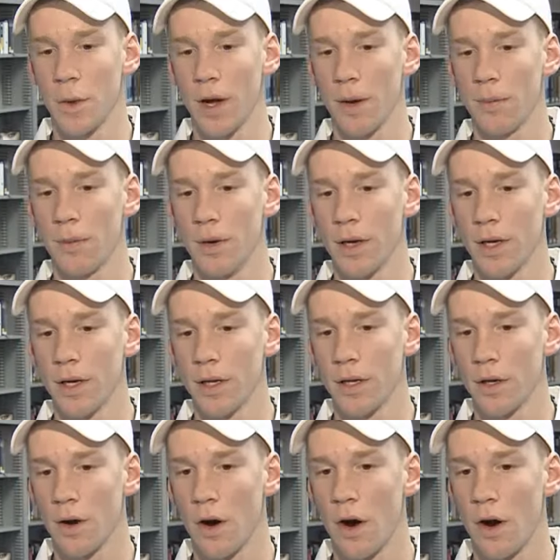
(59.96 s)
the way I play,
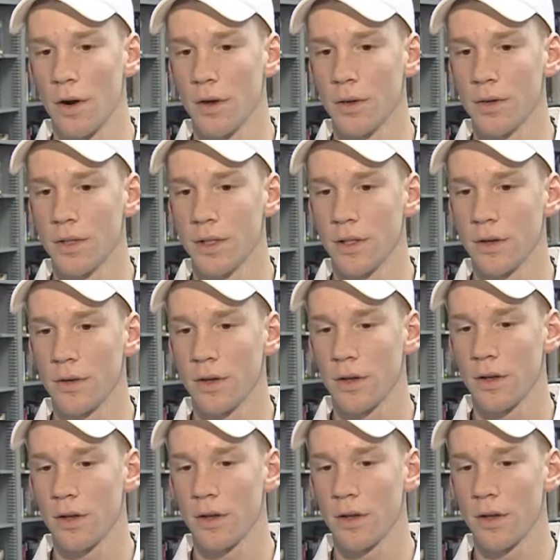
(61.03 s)
hard-nosed,
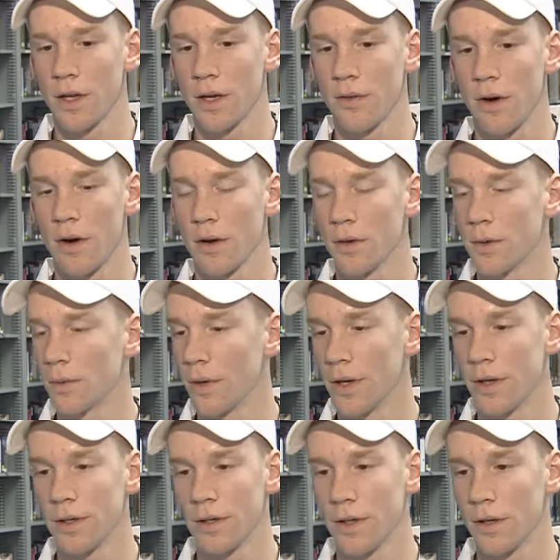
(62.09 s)
they have hard-nosed
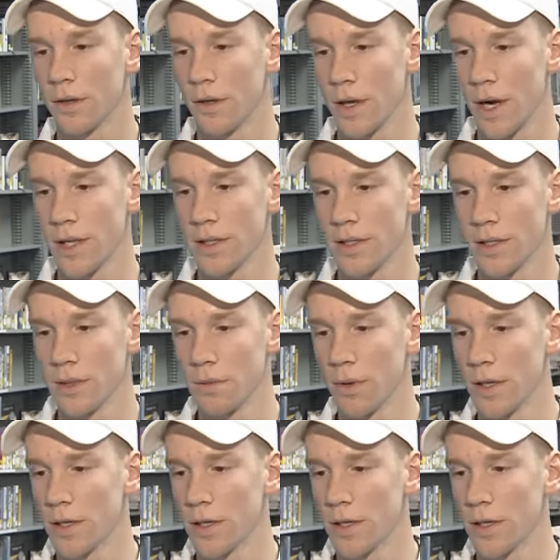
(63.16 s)
players, guys that just